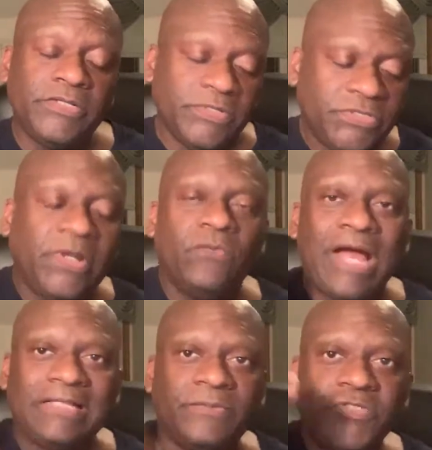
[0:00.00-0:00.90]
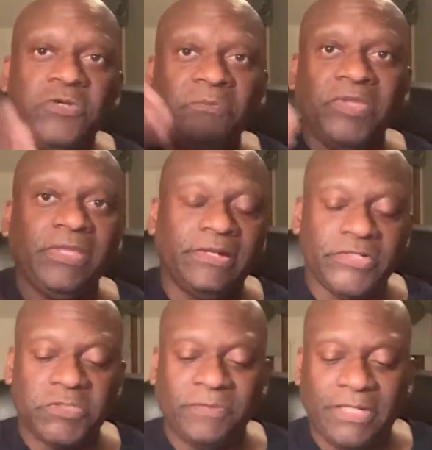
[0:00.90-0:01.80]
it's already racked up $2 billion in
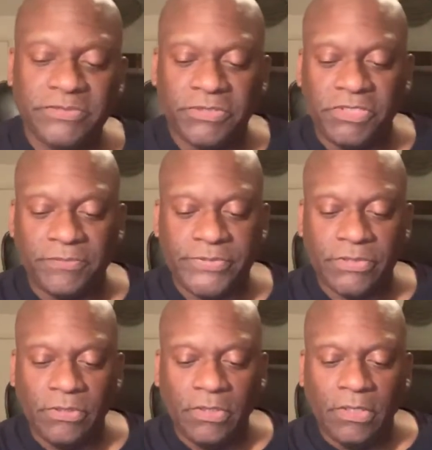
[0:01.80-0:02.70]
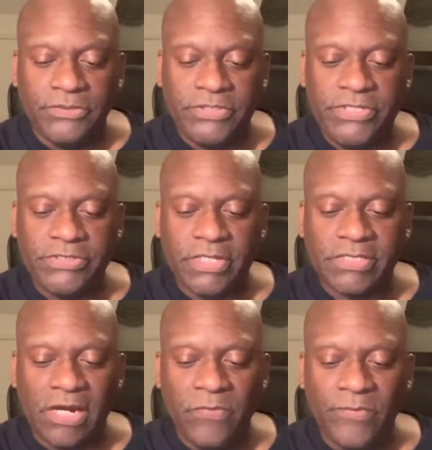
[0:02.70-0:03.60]
sponsorships. She says,
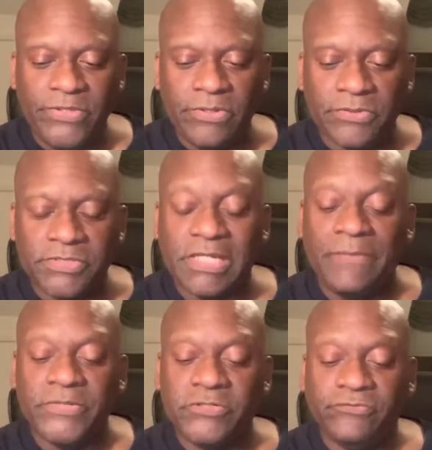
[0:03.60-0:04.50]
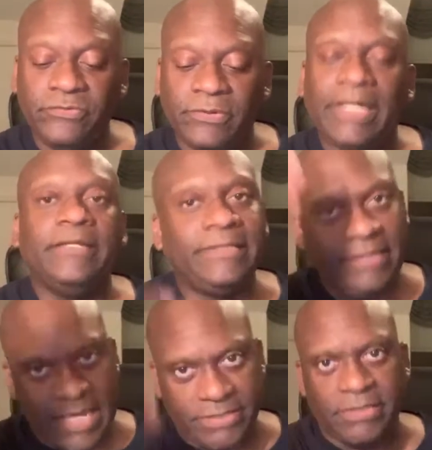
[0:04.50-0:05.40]
I remember the old Cypress Freeway.
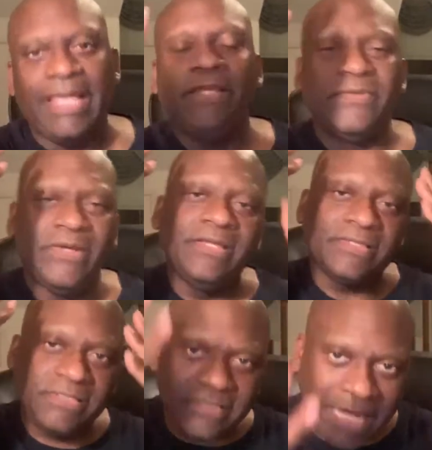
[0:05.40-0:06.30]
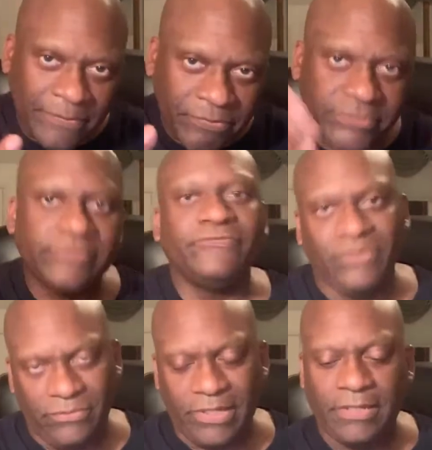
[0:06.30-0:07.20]
Yes, thank you. The Cypress
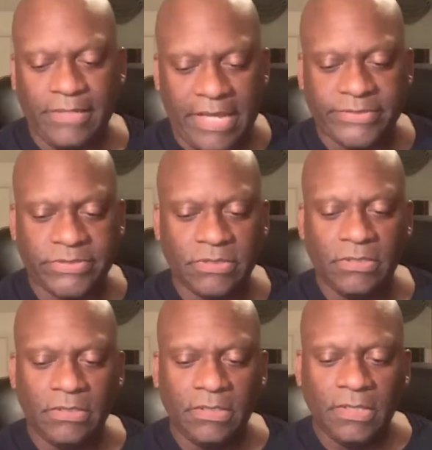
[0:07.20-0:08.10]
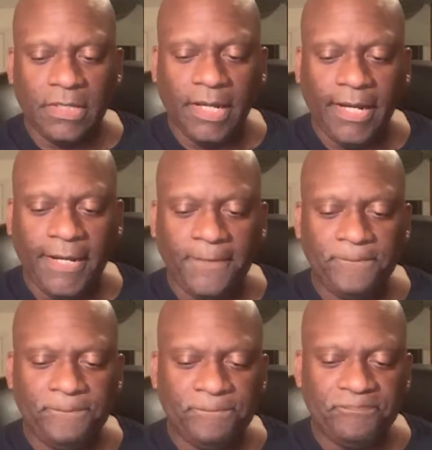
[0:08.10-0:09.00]
Freeway. Yes.
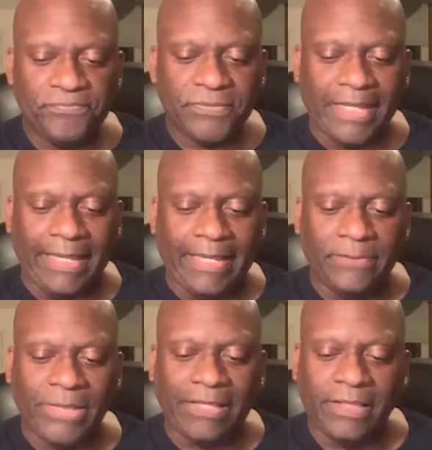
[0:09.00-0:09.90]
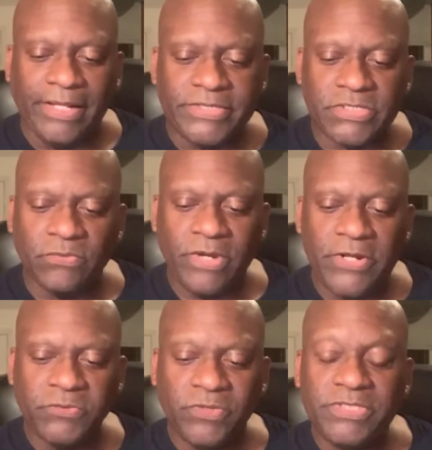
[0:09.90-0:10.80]
Um, and Black Lion says, the
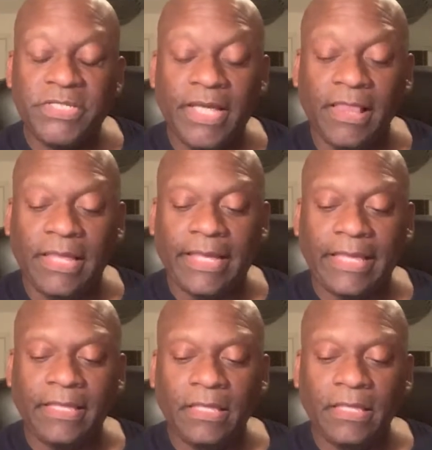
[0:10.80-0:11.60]
Raiders went to LA